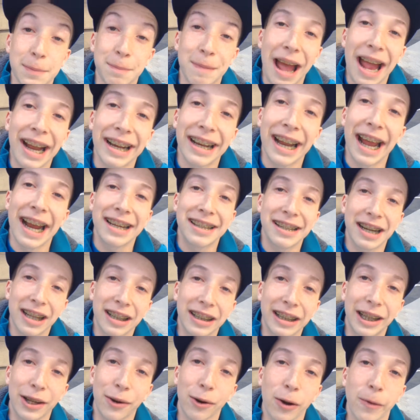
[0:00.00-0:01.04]
Matt
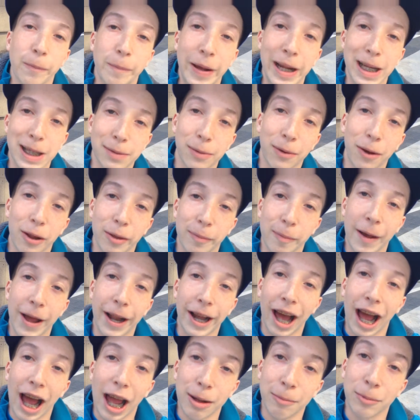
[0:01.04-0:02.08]
Nadel here of Baseball with
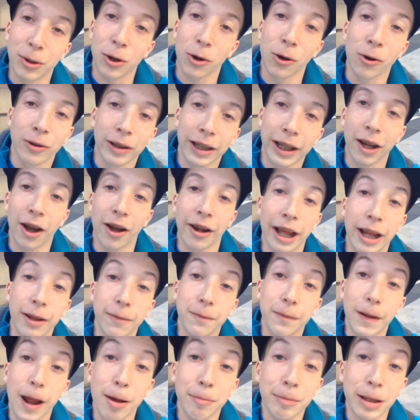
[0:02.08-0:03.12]
Matt. I am currently on a
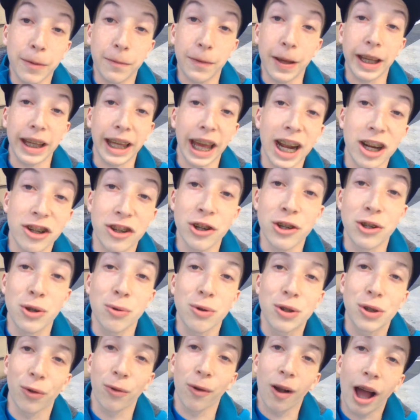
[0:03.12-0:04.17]
family vacation
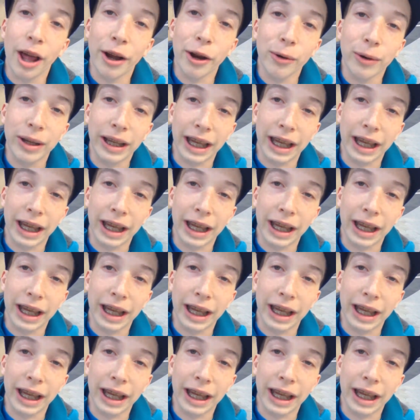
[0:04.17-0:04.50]
to Toronto,